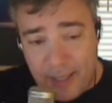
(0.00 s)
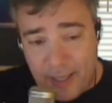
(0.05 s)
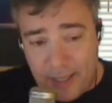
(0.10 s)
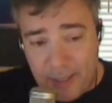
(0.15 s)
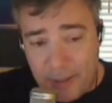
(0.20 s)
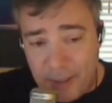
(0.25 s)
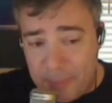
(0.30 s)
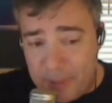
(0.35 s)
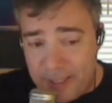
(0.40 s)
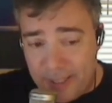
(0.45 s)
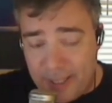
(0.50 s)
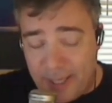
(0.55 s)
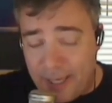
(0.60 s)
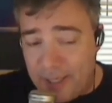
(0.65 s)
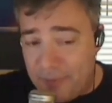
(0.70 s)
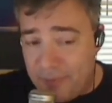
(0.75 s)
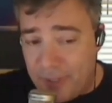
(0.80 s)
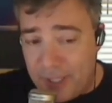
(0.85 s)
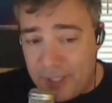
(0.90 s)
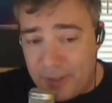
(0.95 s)
I, have been
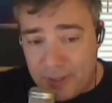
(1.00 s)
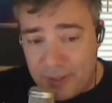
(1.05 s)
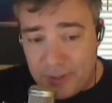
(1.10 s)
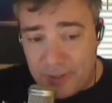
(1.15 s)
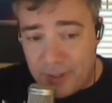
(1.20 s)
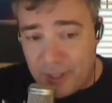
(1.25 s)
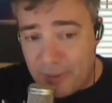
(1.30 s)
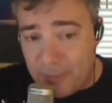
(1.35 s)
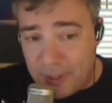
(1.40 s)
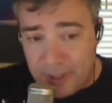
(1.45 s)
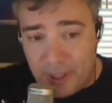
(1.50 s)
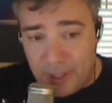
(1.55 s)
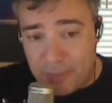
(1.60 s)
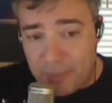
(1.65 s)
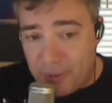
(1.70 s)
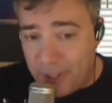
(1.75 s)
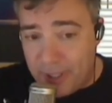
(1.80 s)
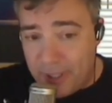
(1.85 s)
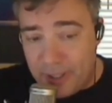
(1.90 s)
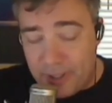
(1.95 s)
dying to find out this thing about the
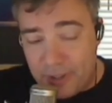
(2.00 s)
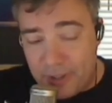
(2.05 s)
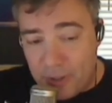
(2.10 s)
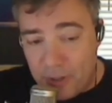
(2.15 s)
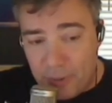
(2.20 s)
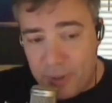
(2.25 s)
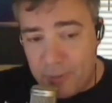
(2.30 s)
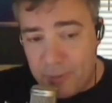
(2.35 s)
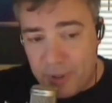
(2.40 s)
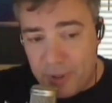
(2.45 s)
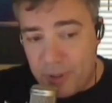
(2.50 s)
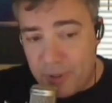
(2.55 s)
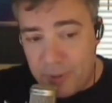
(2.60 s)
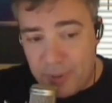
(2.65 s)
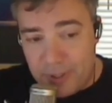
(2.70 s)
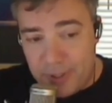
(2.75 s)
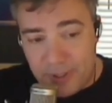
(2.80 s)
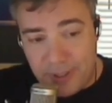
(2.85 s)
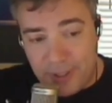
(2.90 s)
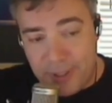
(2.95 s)
upgrade. And he says, Oh, you
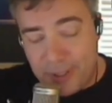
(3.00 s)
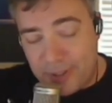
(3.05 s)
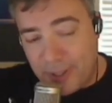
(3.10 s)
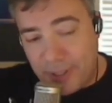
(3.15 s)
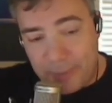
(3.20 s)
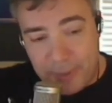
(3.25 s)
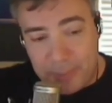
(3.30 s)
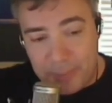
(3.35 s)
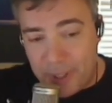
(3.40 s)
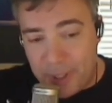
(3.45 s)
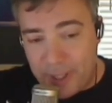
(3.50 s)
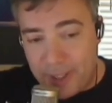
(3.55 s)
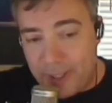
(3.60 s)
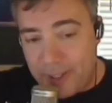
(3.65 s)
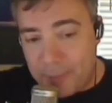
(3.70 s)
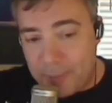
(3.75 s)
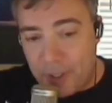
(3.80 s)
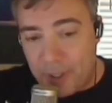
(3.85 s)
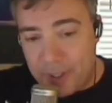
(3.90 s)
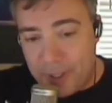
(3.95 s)
too. And he said, Listen, I've been
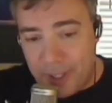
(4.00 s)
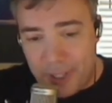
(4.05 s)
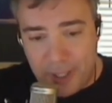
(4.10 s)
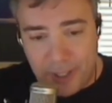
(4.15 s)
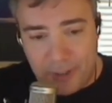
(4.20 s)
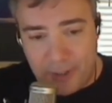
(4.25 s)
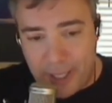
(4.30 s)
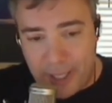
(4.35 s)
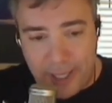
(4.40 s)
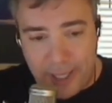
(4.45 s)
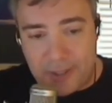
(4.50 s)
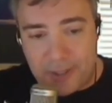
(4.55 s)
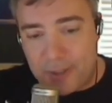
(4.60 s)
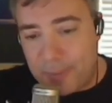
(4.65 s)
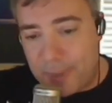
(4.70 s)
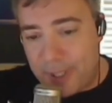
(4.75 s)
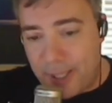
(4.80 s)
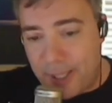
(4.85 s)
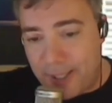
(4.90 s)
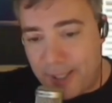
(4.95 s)
bugging them all year. I asked
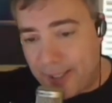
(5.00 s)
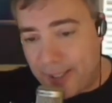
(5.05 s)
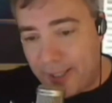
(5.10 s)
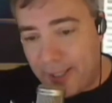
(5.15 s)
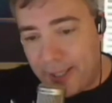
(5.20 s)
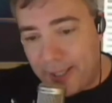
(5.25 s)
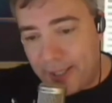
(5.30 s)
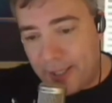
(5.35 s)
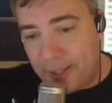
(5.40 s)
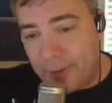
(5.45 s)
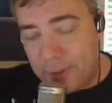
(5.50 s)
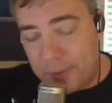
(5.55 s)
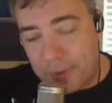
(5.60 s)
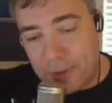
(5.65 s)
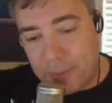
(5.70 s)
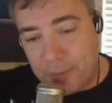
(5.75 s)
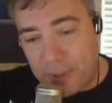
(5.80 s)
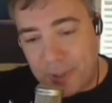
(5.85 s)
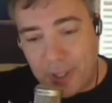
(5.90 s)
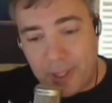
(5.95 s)
them again and again. They always
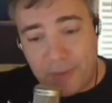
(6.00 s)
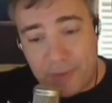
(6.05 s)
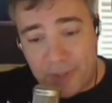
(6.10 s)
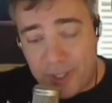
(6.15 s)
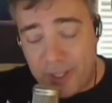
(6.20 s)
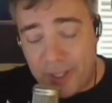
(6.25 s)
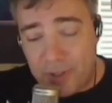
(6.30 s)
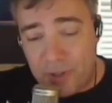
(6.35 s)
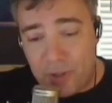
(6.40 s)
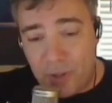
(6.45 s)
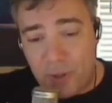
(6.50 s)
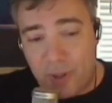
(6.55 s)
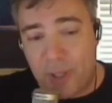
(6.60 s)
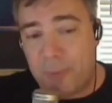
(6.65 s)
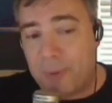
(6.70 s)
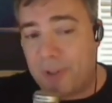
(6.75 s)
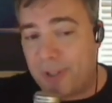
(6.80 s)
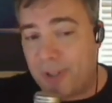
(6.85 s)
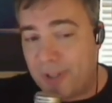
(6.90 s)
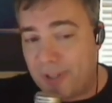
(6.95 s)
push me off. And his
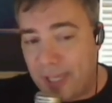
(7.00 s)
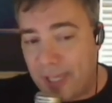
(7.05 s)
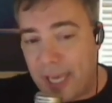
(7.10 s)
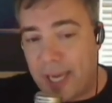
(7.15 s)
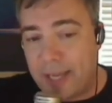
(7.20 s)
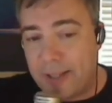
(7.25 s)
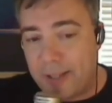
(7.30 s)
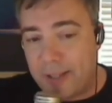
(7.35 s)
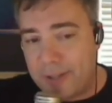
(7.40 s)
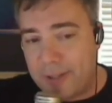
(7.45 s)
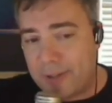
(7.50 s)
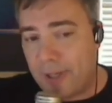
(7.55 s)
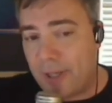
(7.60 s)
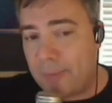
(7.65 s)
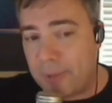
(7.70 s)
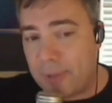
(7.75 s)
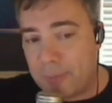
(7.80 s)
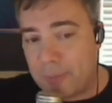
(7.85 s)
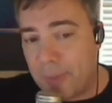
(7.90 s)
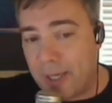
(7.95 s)
story was exactly the
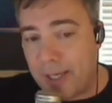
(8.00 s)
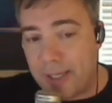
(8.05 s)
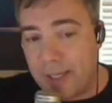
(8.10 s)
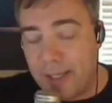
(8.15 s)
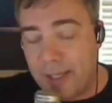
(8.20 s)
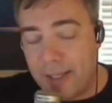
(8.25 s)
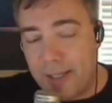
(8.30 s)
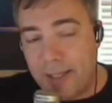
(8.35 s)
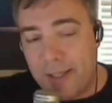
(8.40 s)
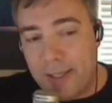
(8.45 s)
same as mine.